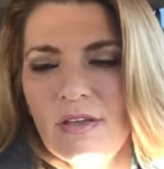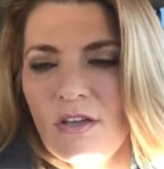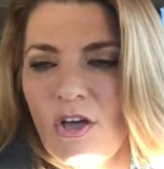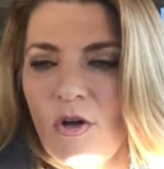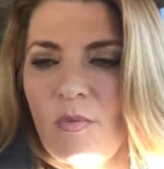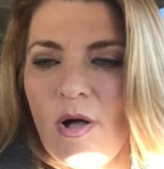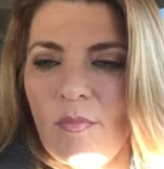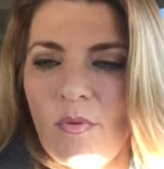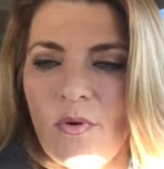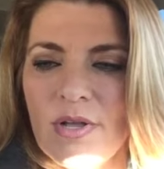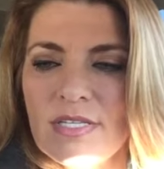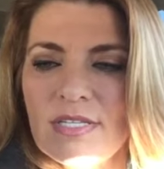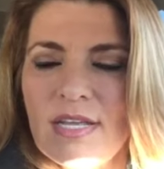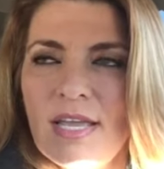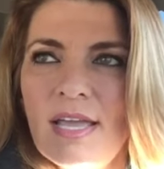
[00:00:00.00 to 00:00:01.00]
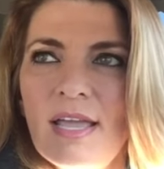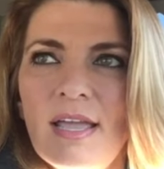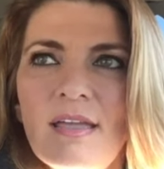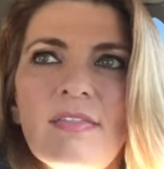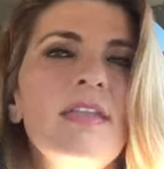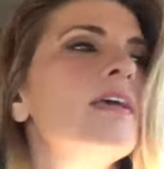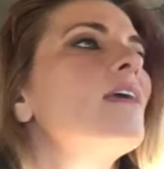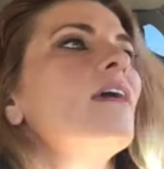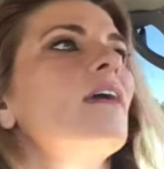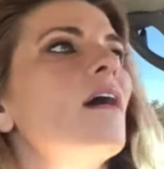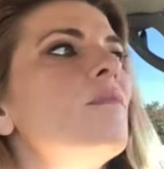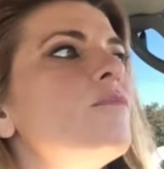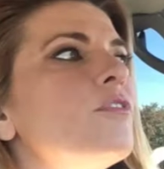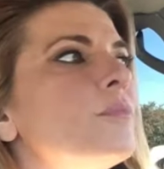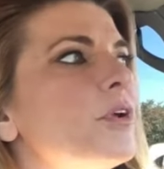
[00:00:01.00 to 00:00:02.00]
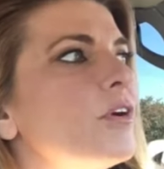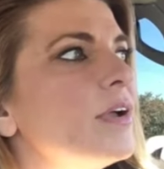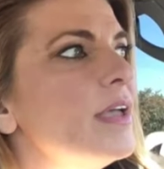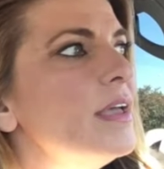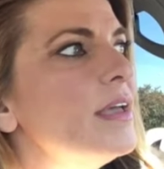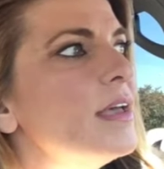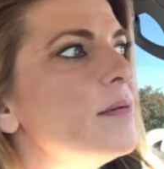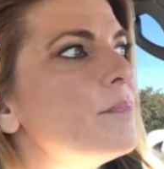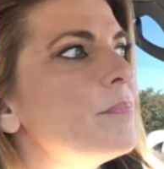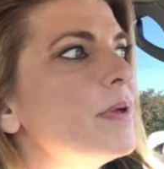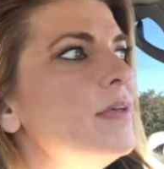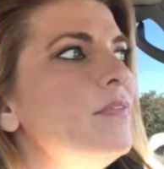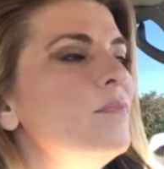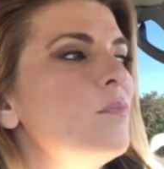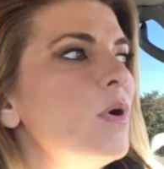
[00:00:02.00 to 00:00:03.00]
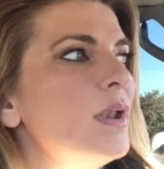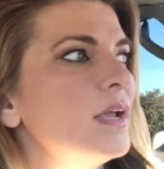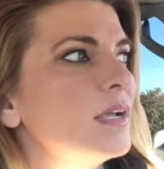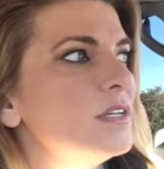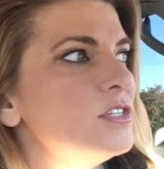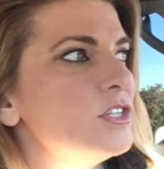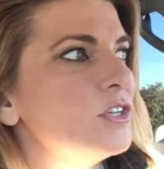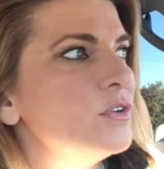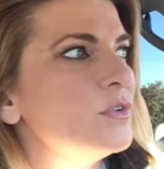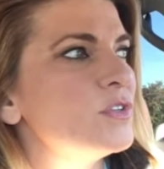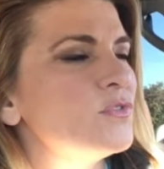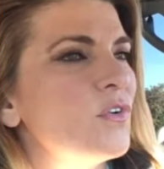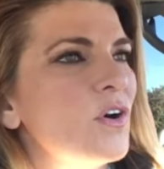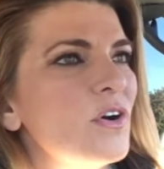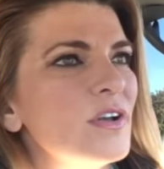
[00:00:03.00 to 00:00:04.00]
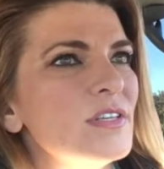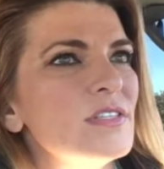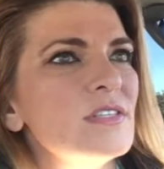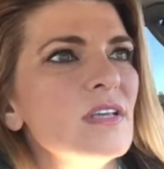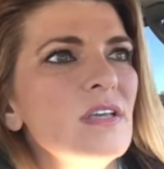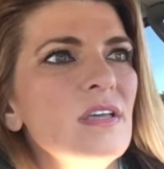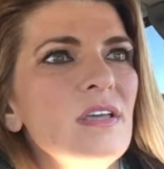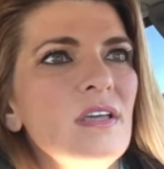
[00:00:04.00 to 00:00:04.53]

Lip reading: cobalt poisoning, and that it could come from your hip, and what it could do as far as